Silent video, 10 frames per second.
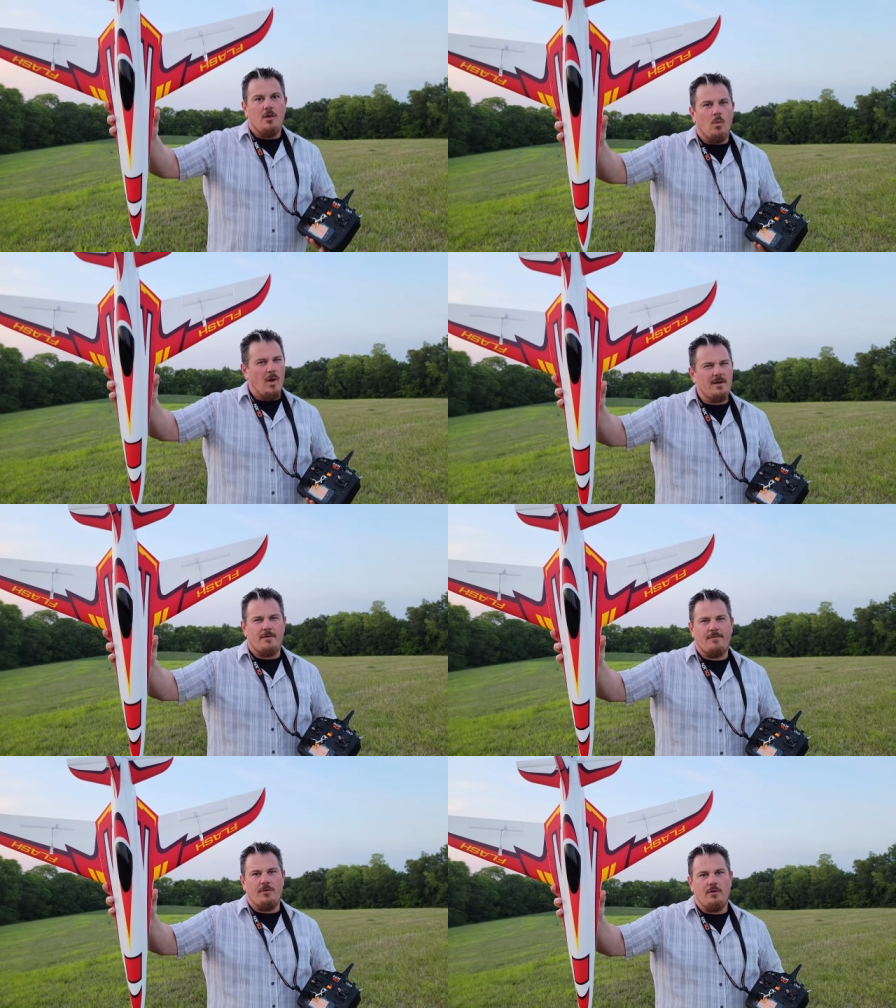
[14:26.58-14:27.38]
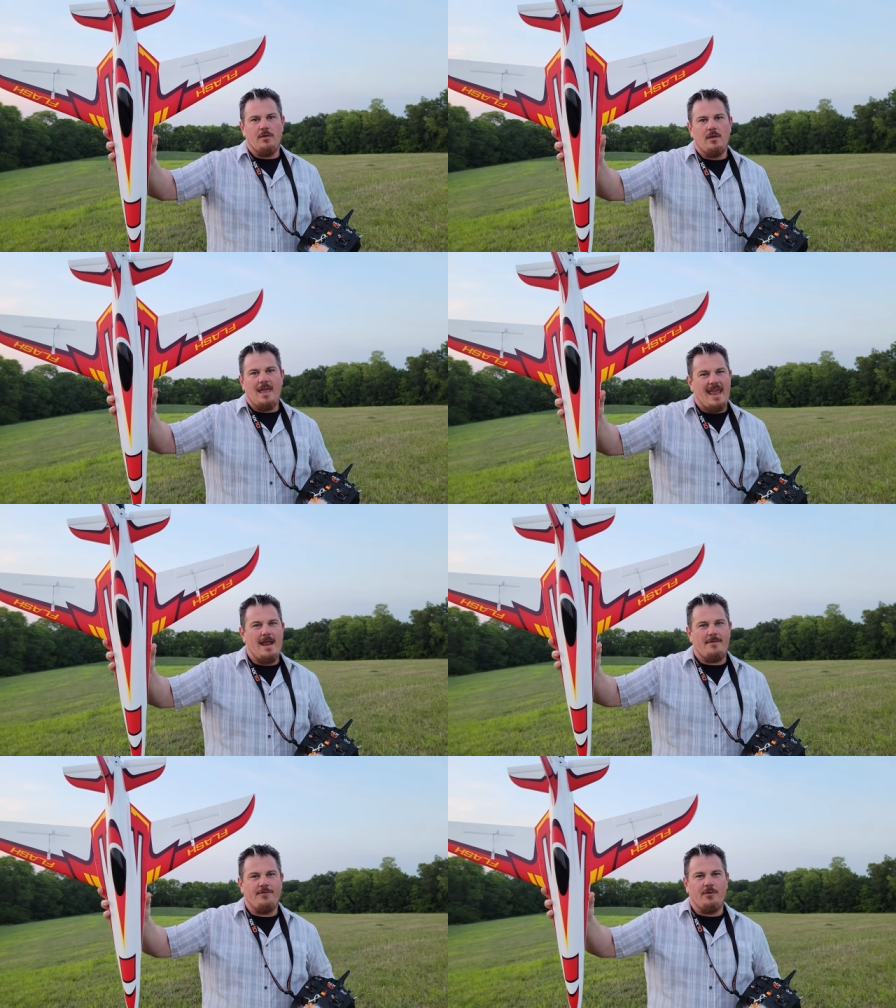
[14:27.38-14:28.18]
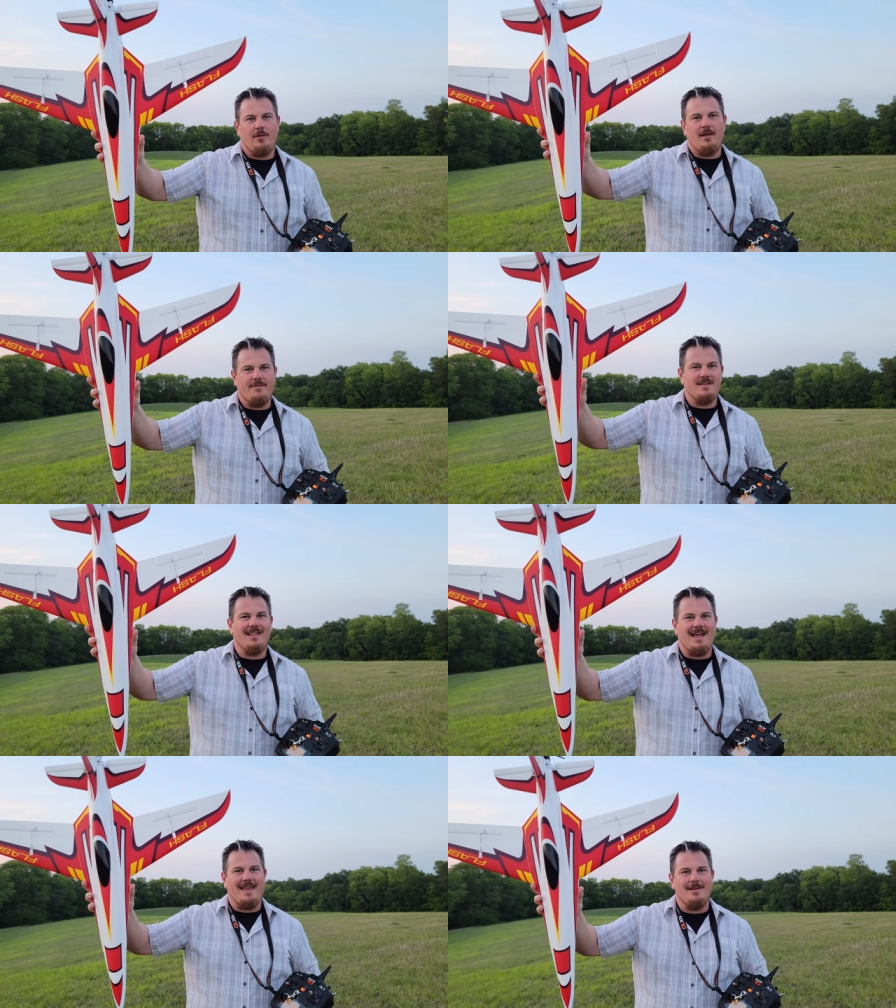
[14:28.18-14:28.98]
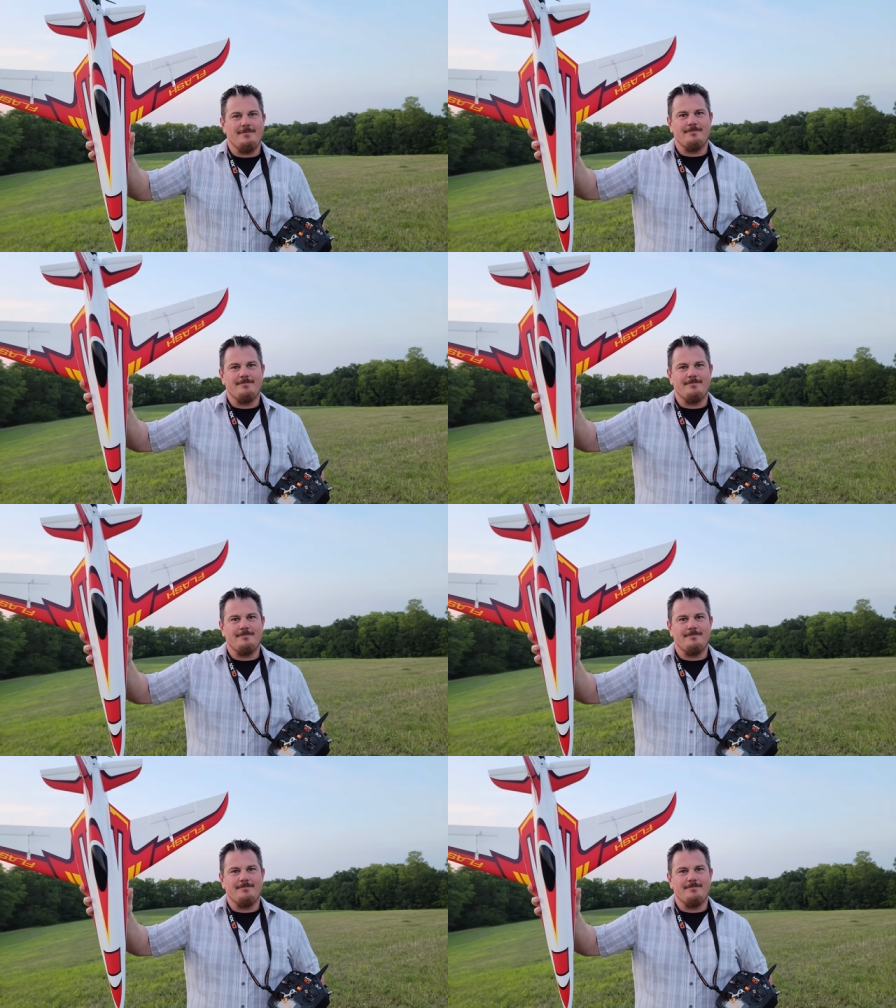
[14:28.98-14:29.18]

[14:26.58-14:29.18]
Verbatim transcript: wonderful handful of delight.